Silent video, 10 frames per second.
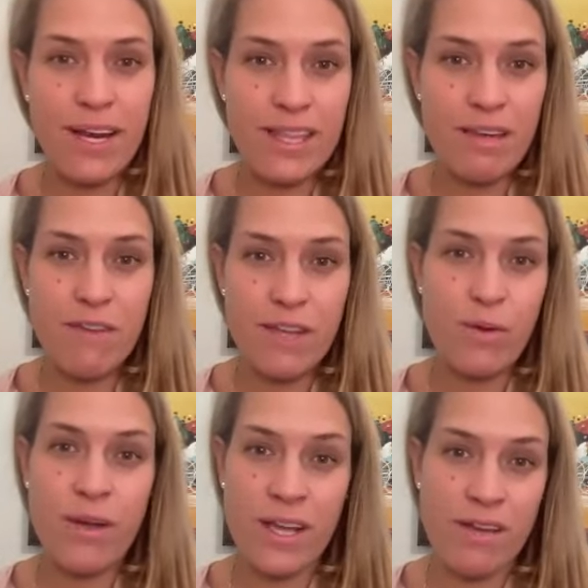And I think
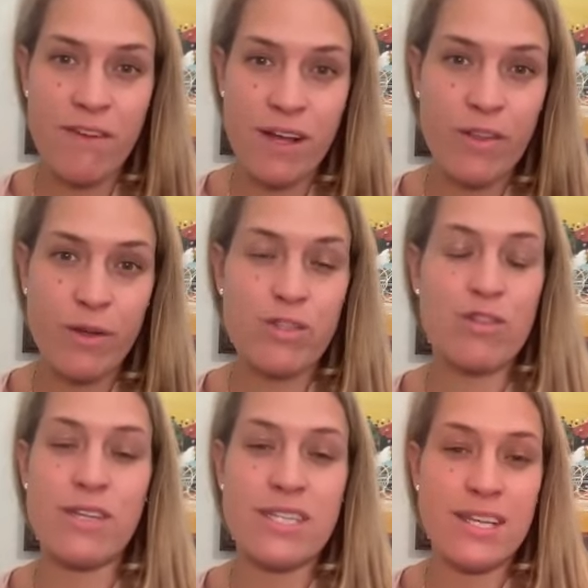video can convey all those
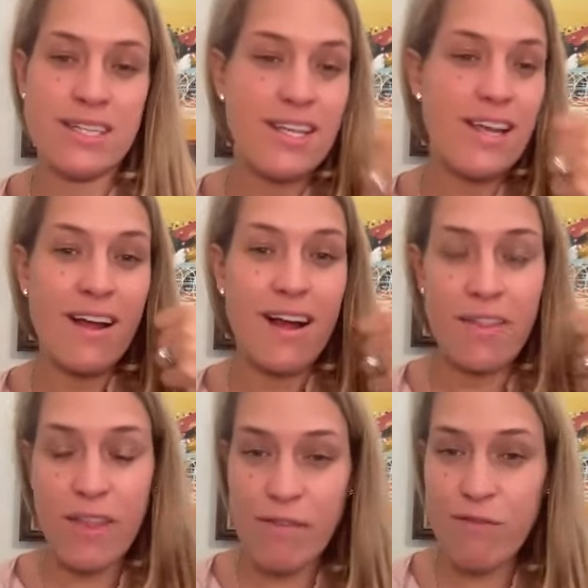three things: a
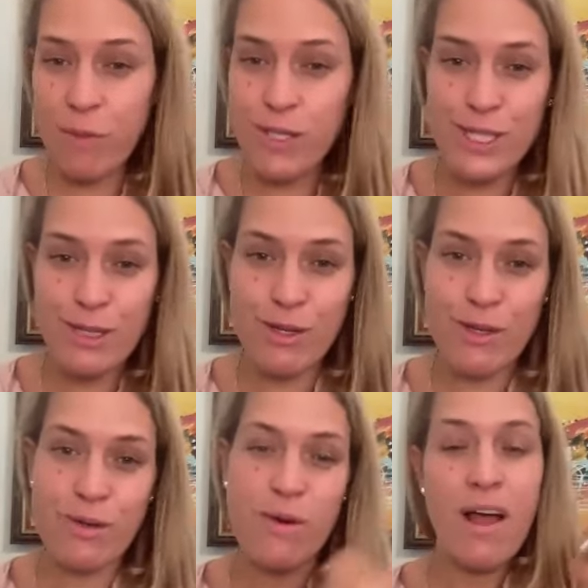love for what you
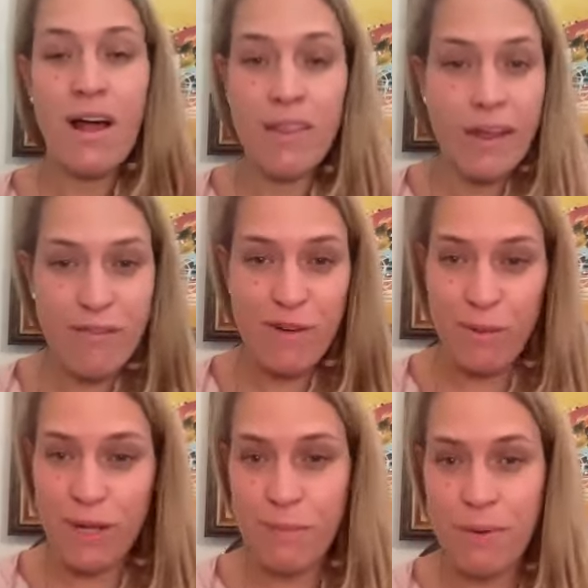do, a love for
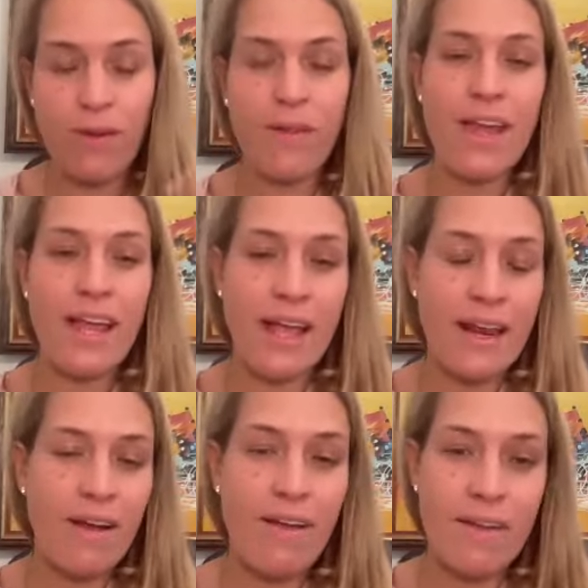people,
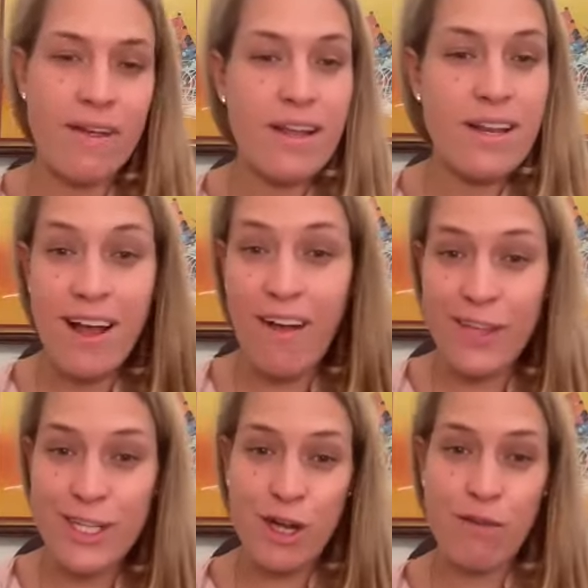and a
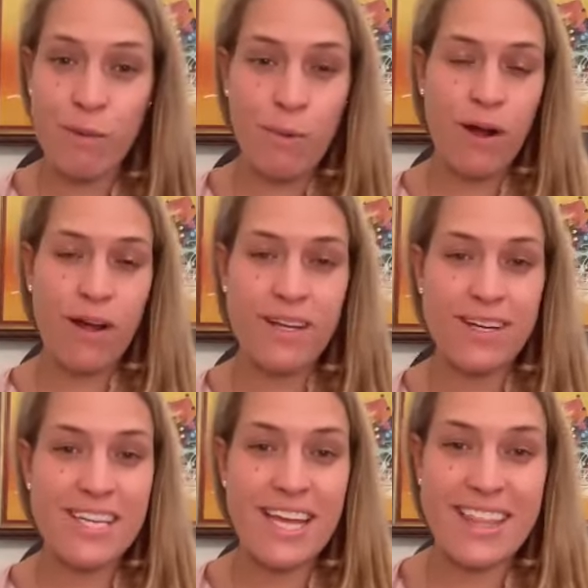knowledge of your
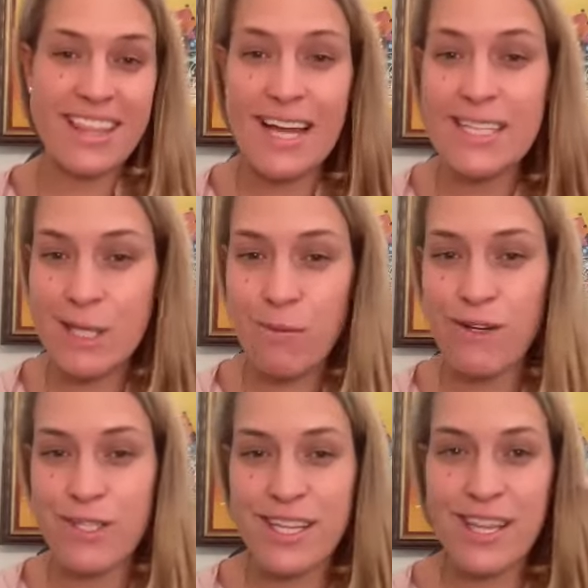product. And that's the
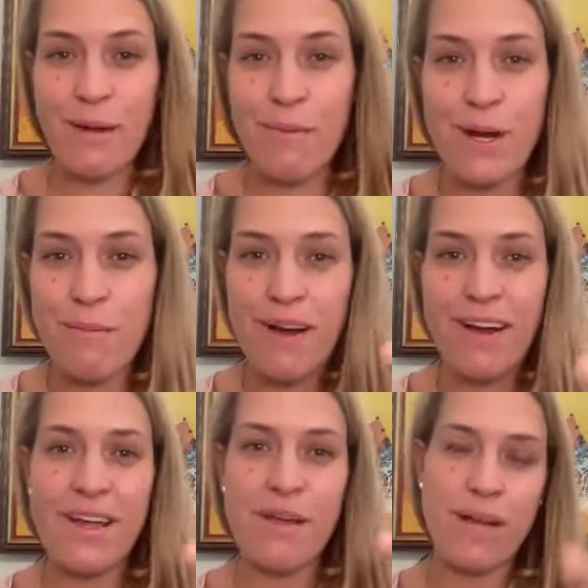person that I want to
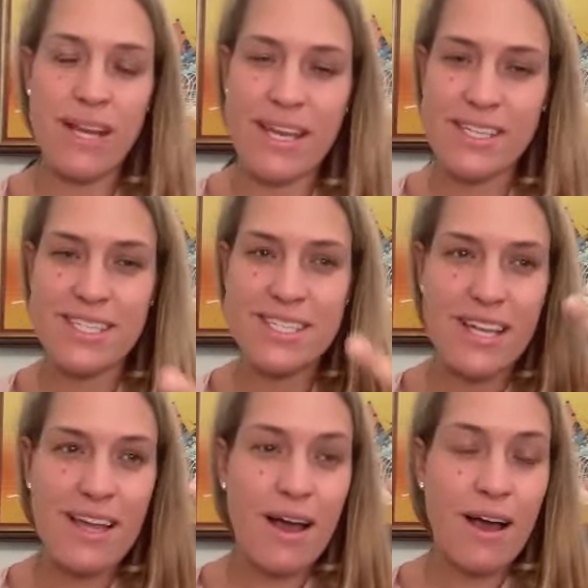buy my next
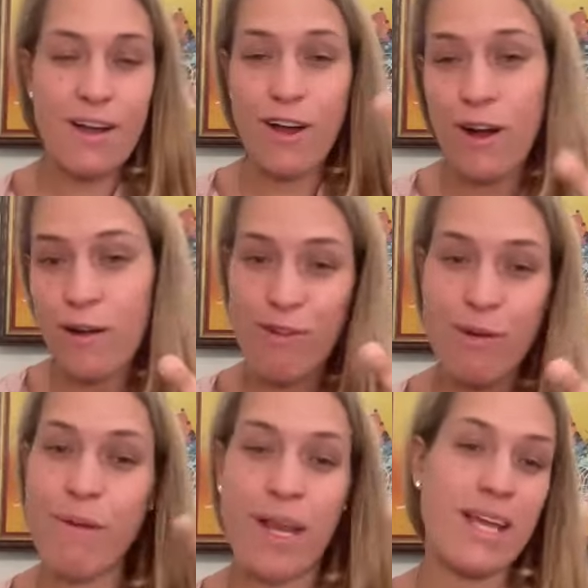car
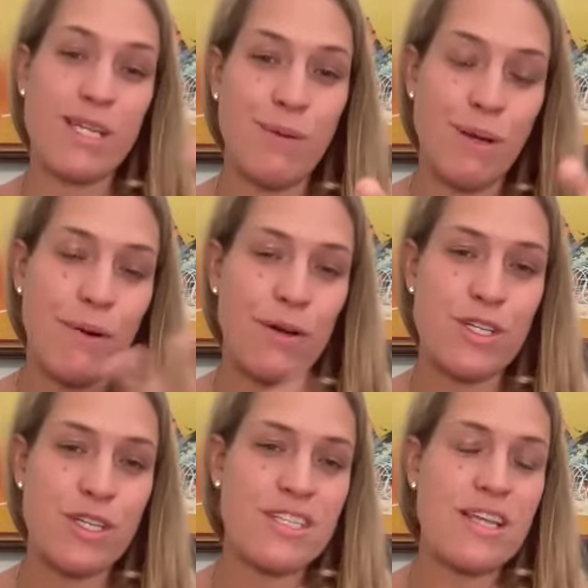from, my next big
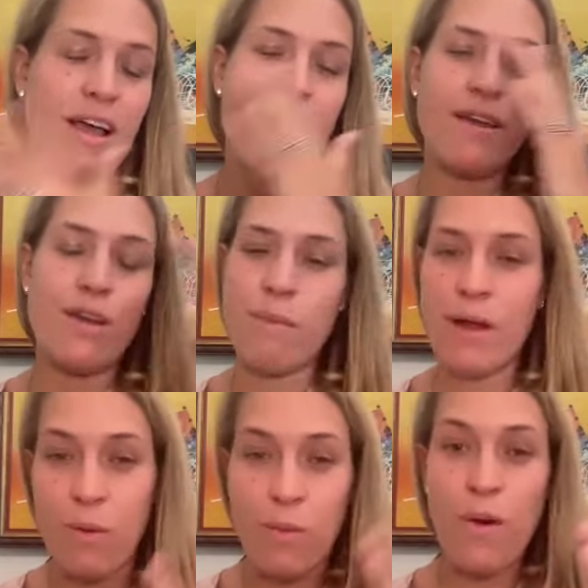purchase, no
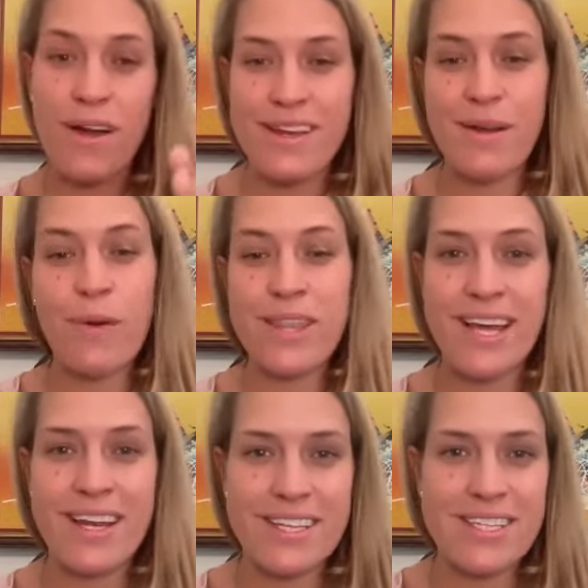matter what
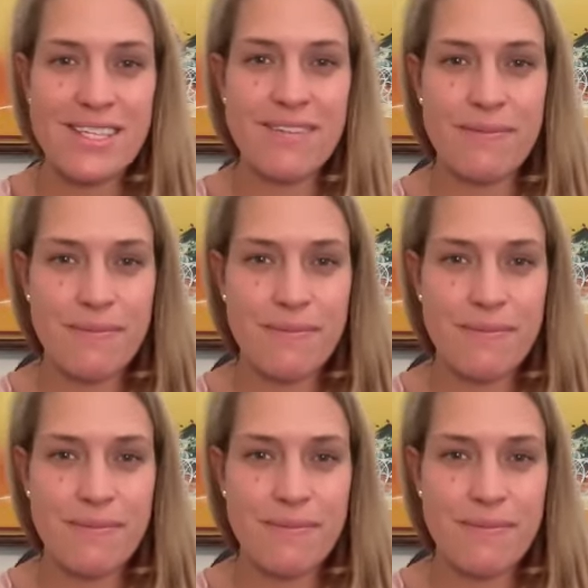that is.